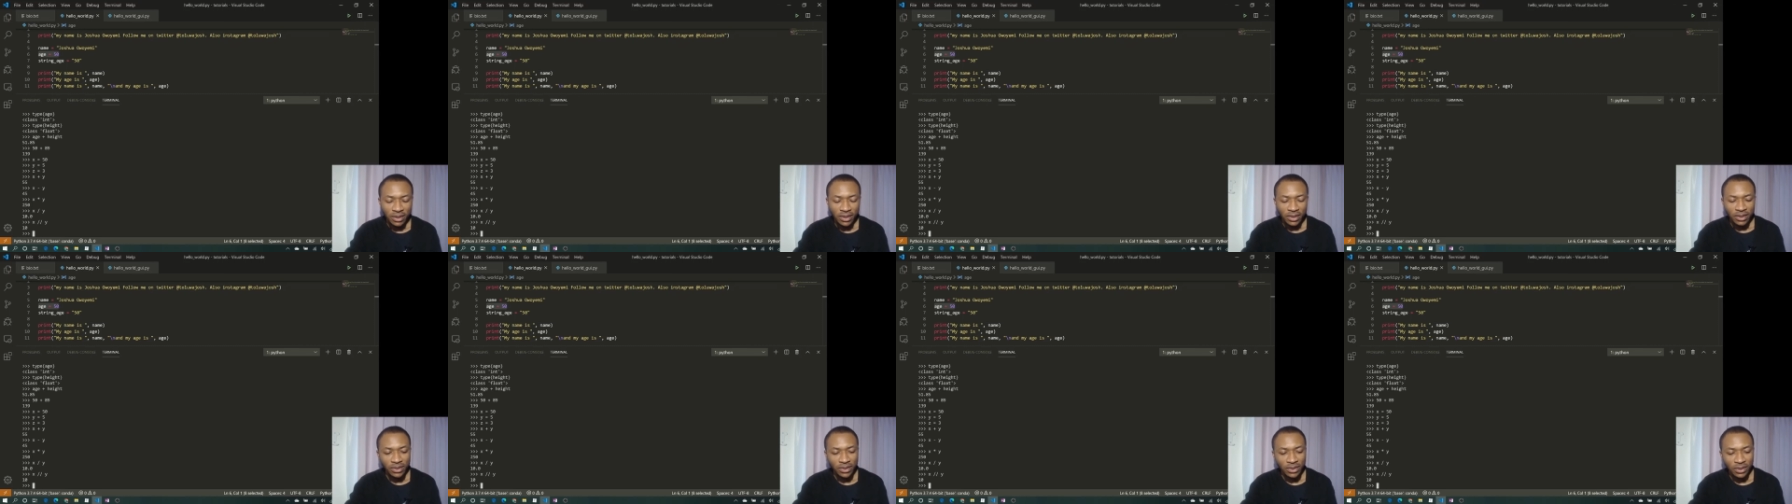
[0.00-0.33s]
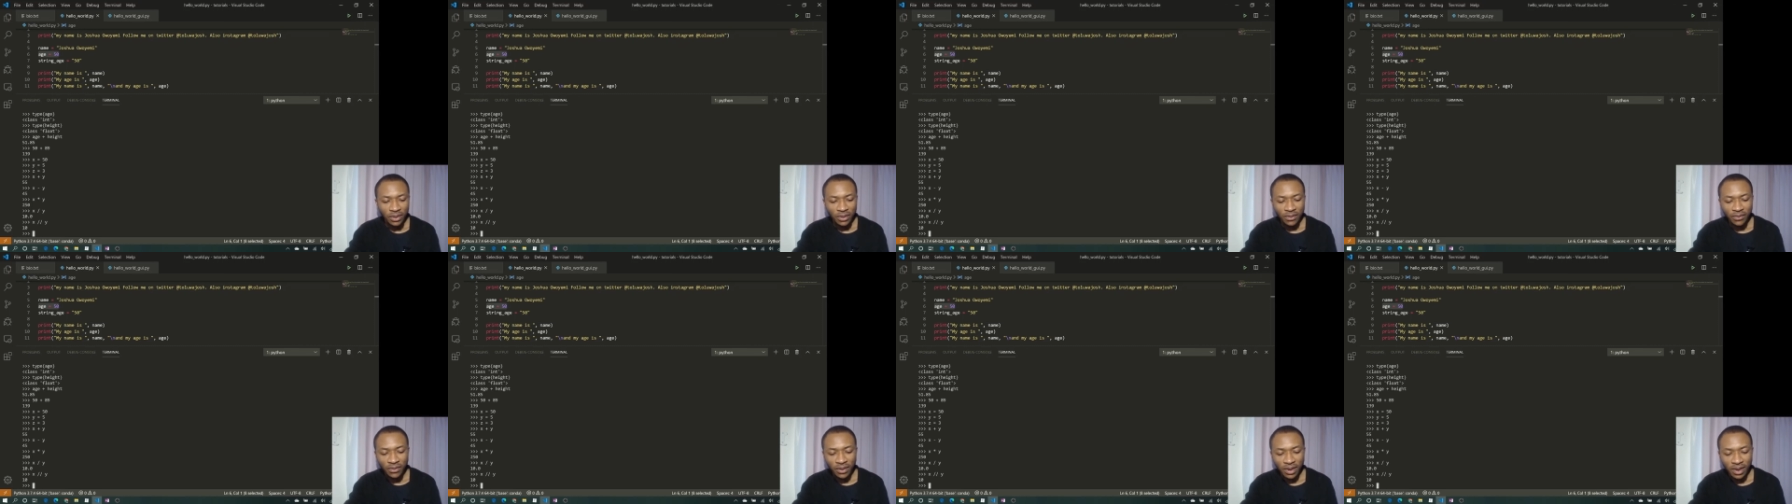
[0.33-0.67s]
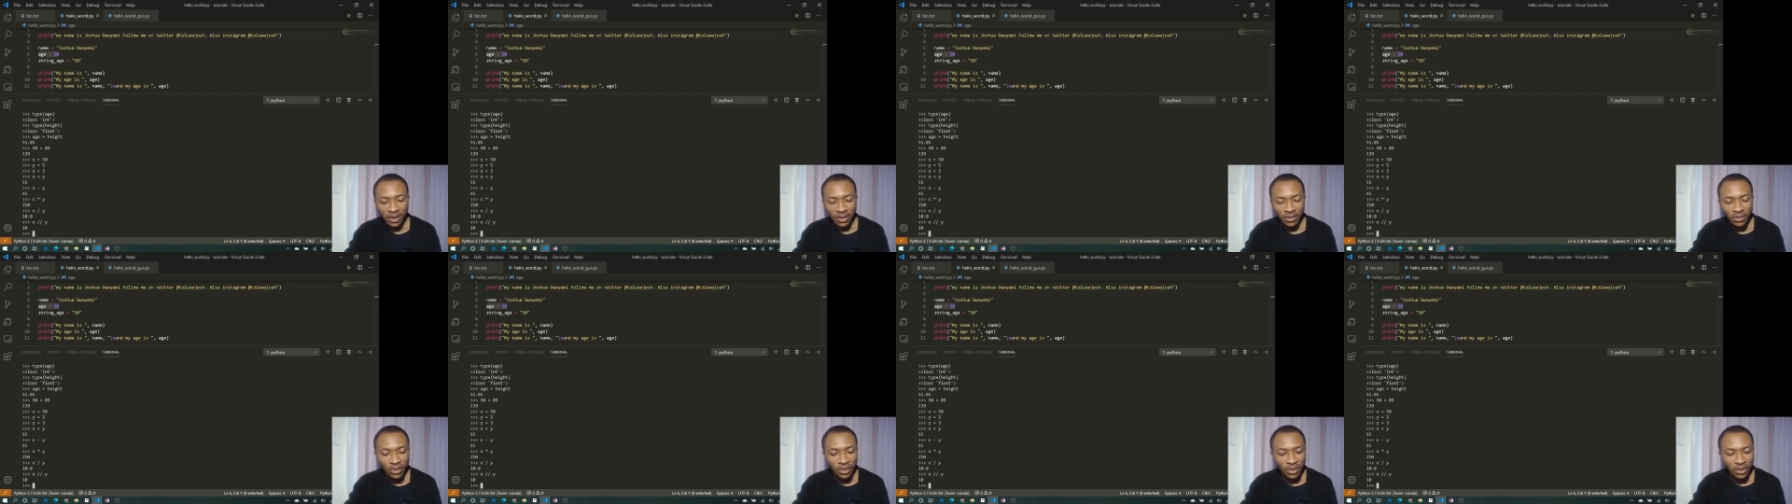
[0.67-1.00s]
So if
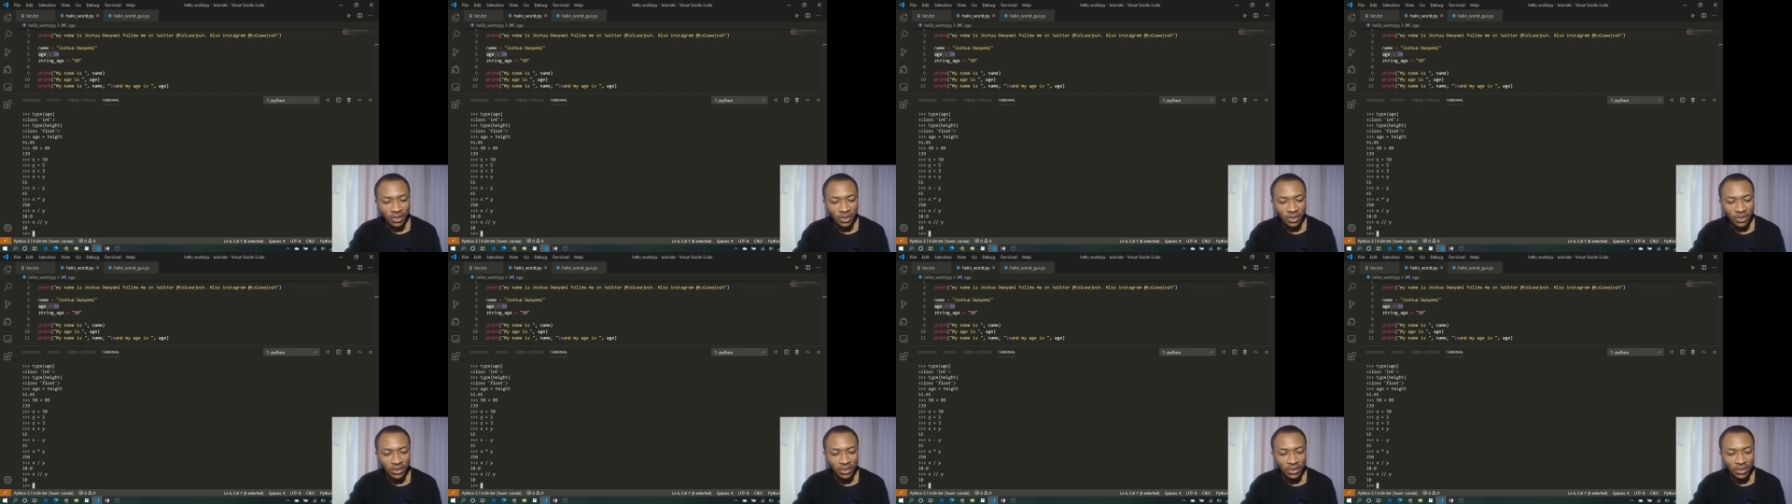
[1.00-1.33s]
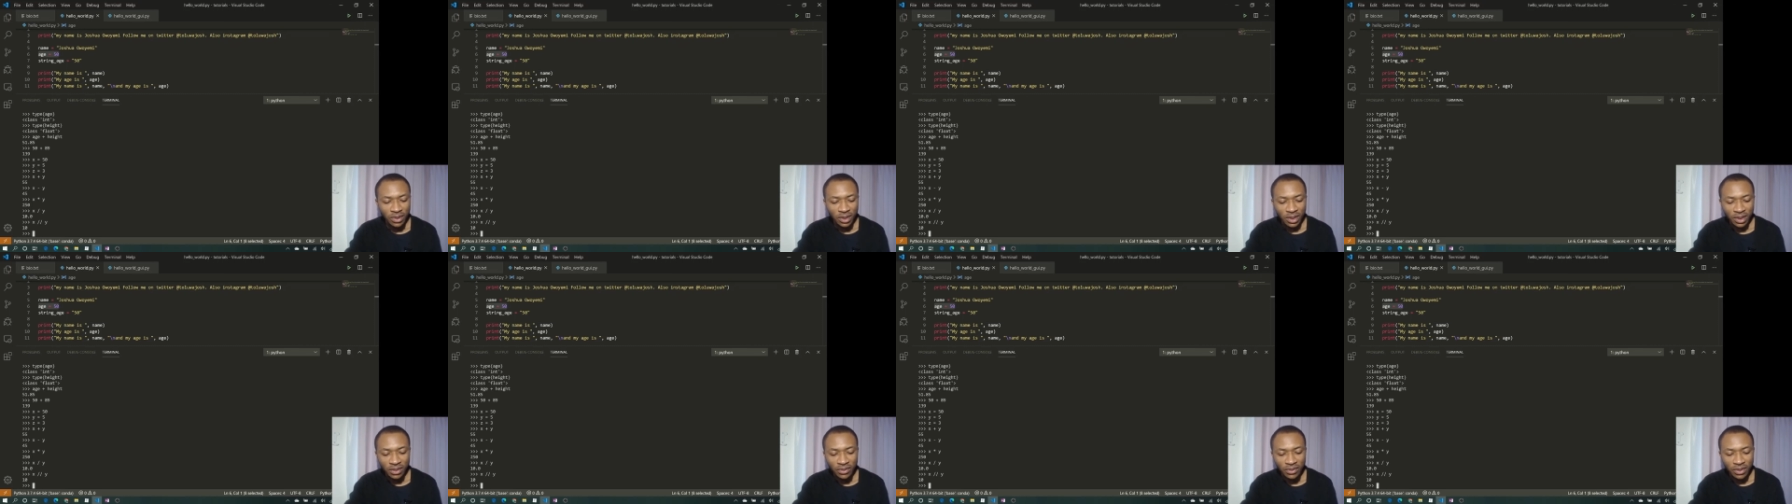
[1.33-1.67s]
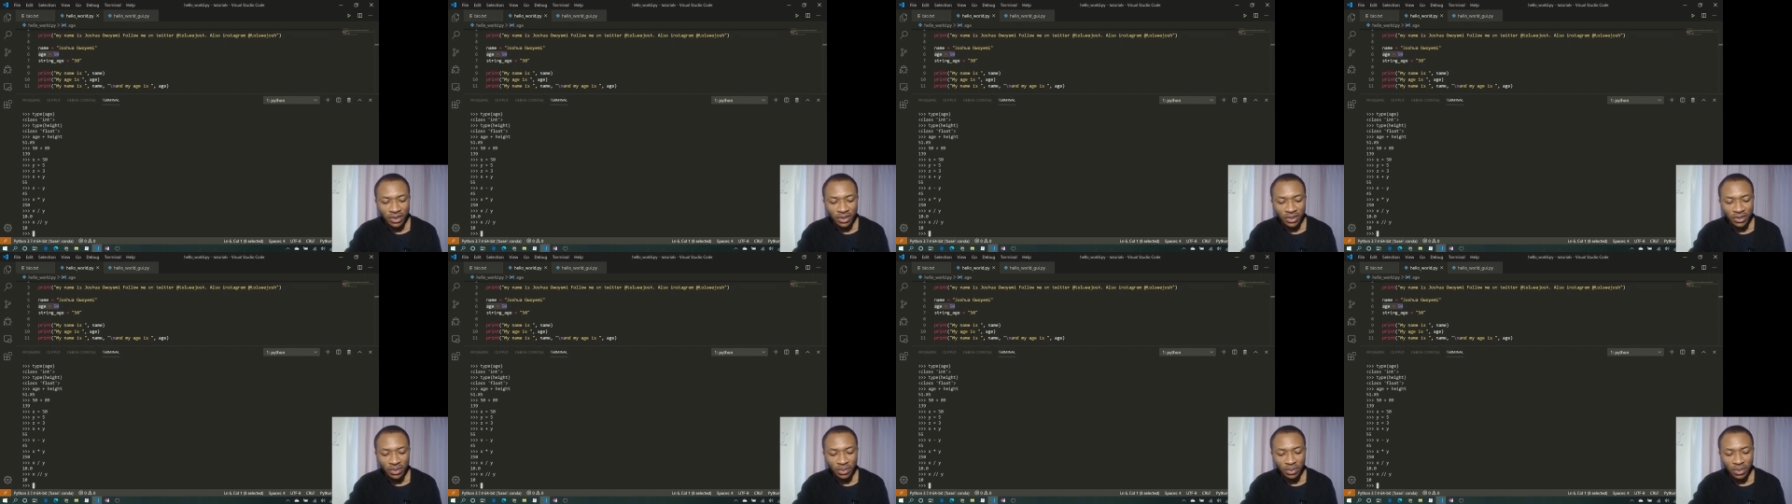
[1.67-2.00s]
I want to do
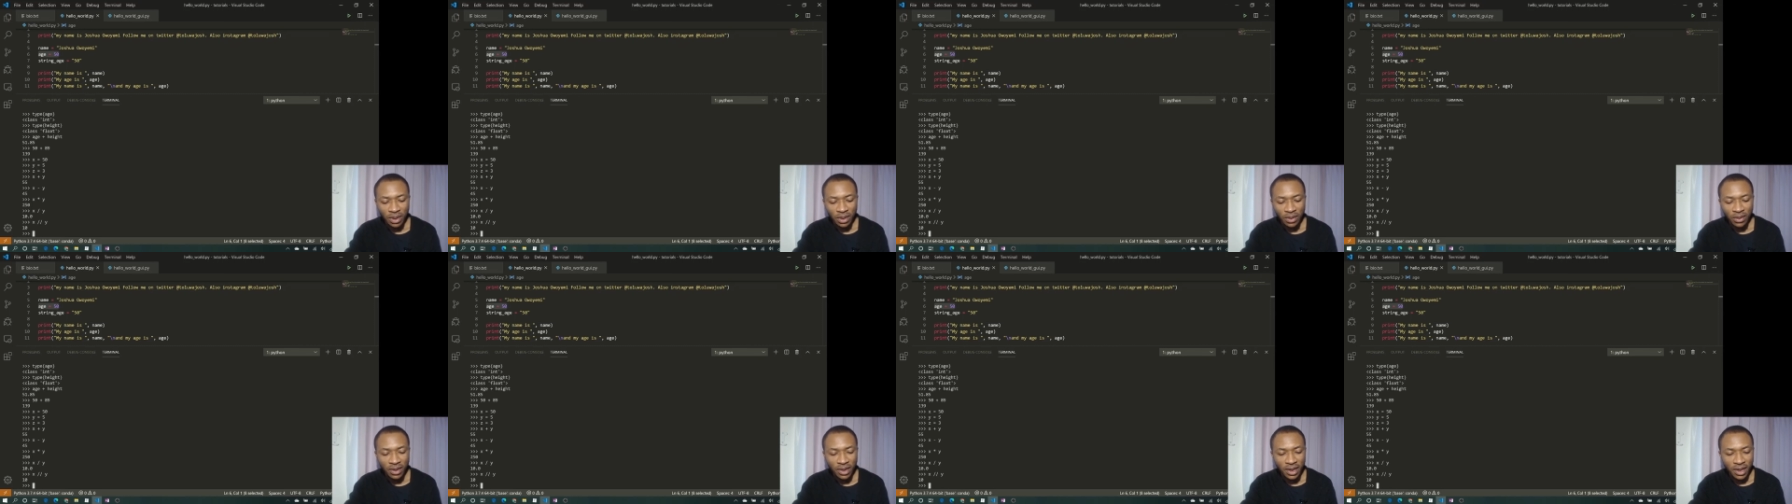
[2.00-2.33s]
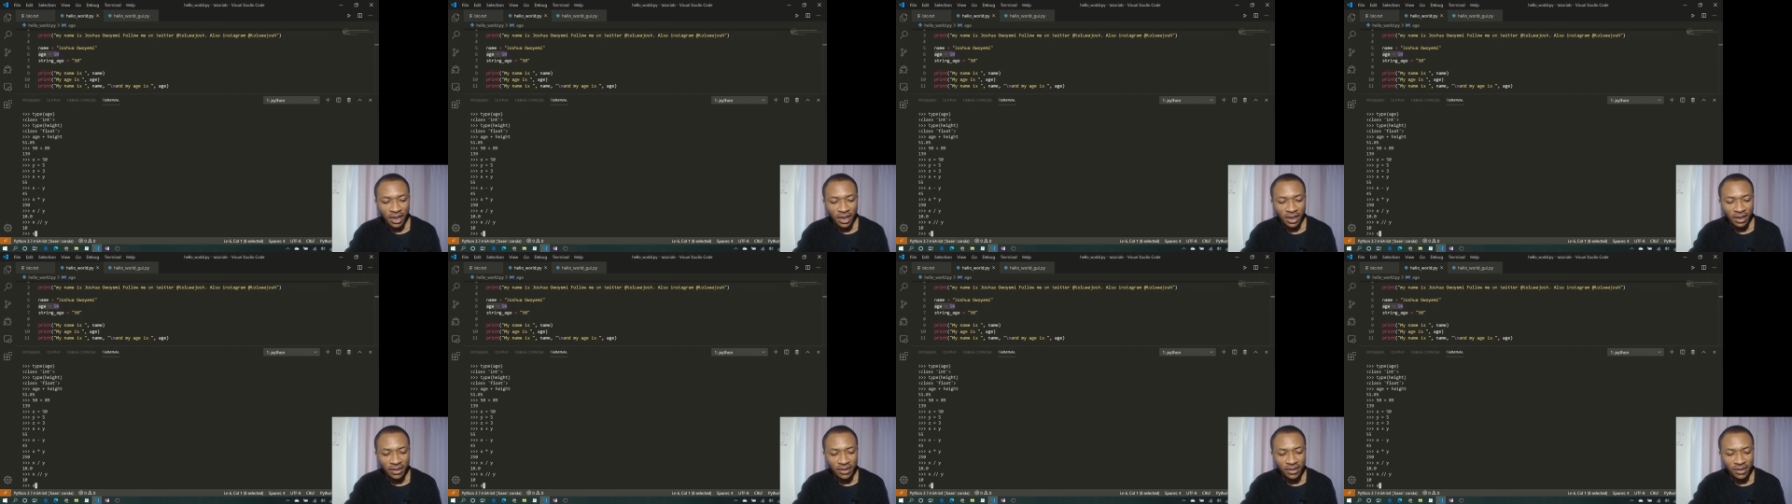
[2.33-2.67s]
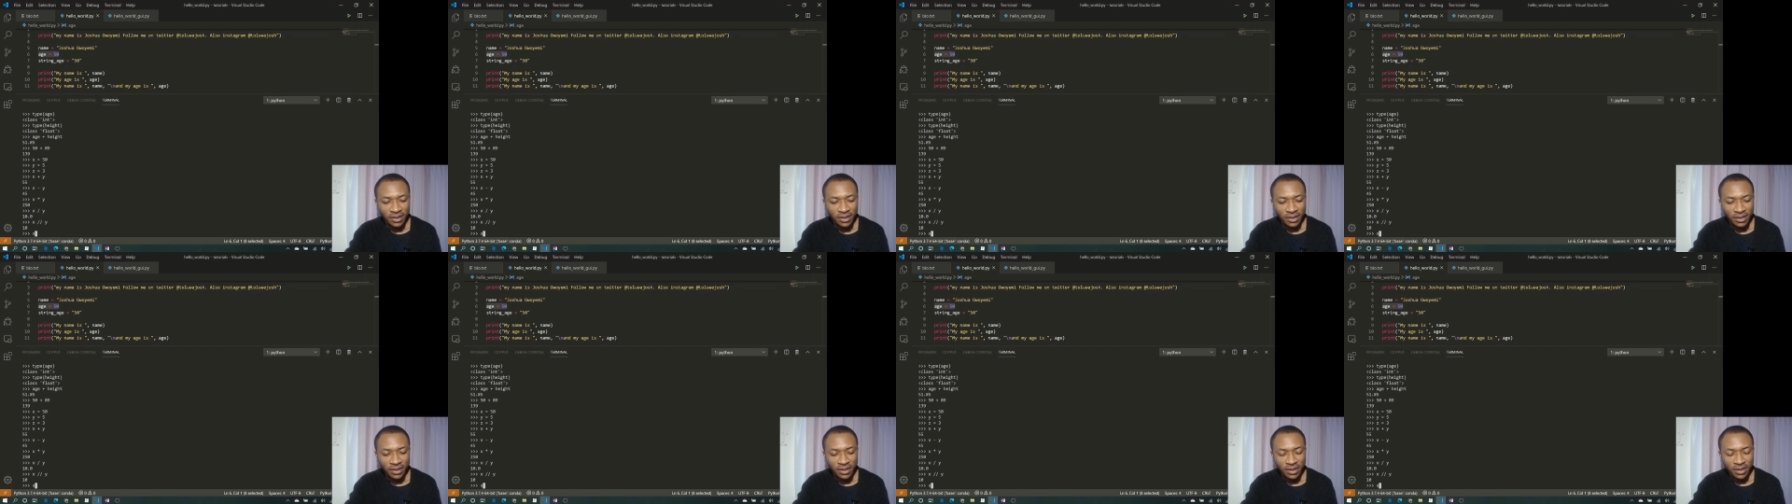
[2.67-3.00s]
raised to power
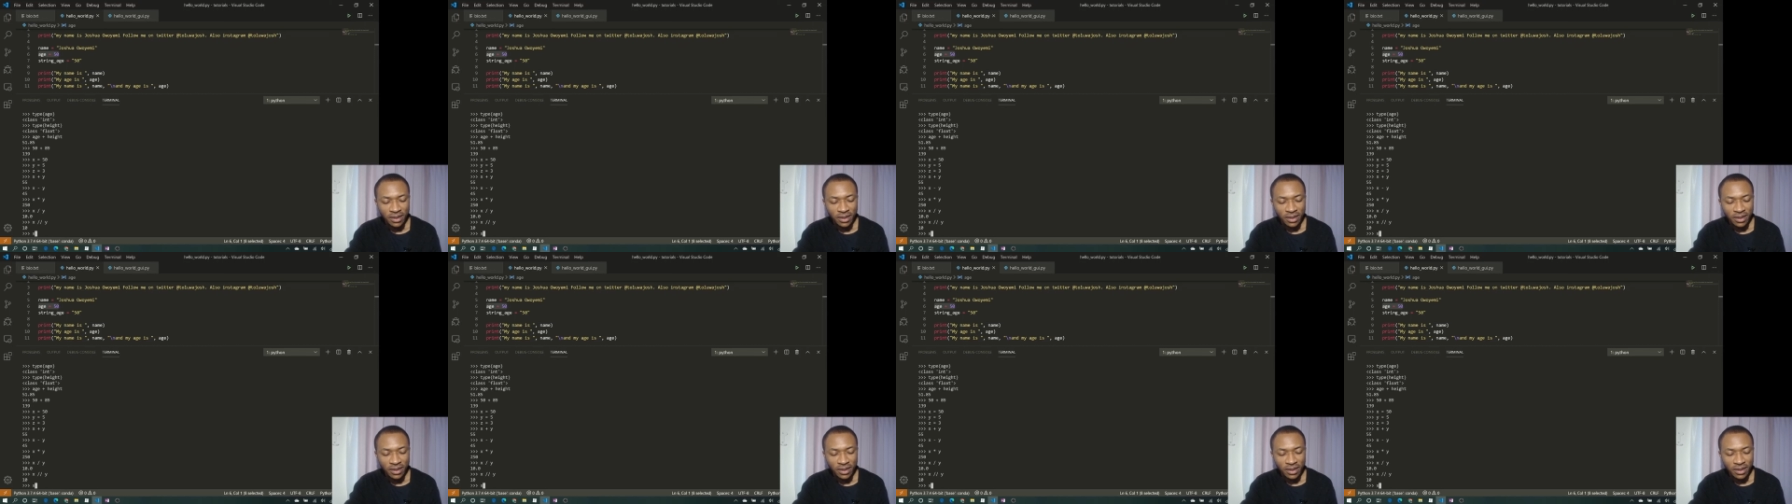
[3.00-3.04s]
x